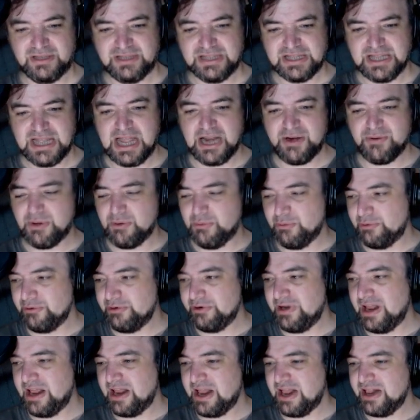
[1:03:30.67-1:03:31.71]
Anyway, we're
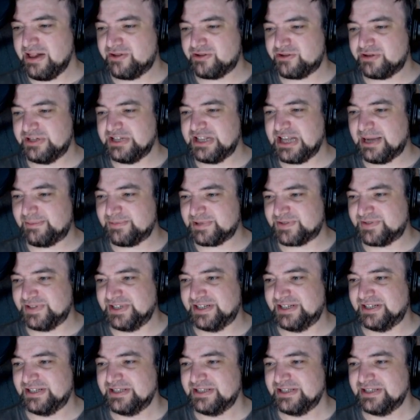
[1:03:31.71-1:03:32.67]
entering the atmosphere.